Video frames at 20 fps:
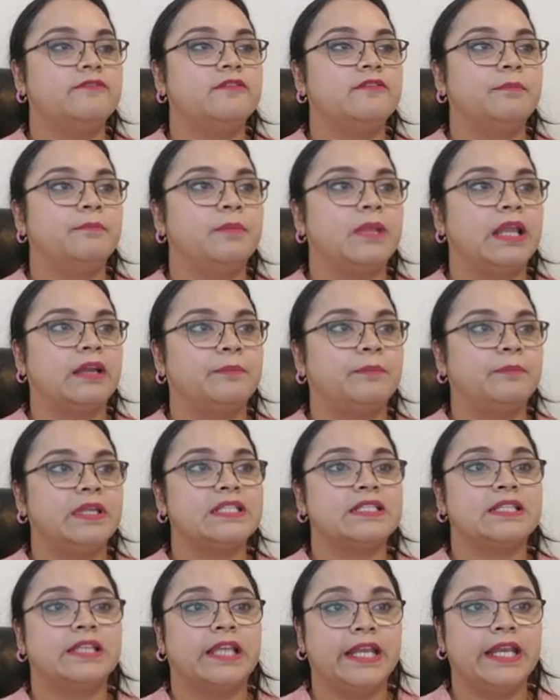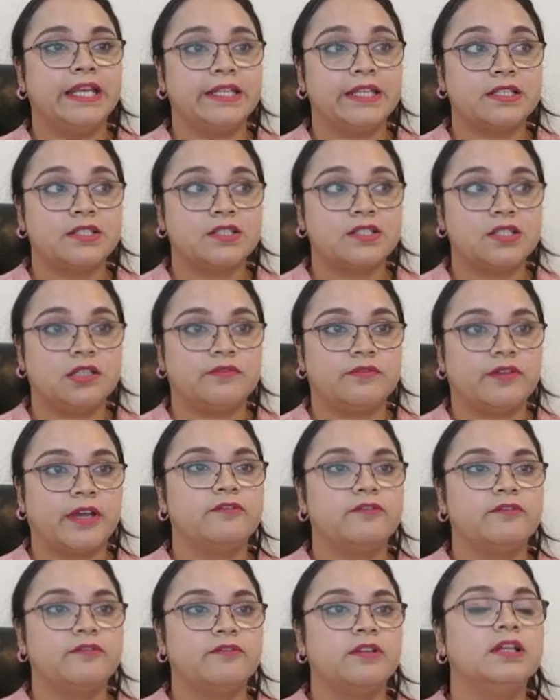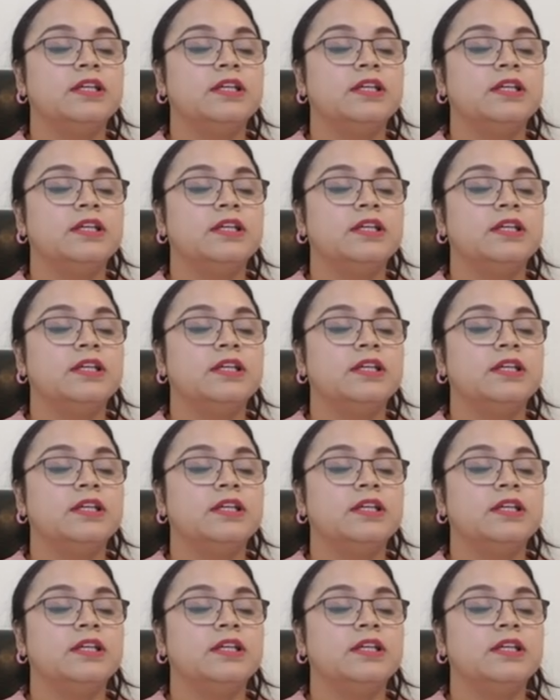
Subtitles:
black plays knight takes d5,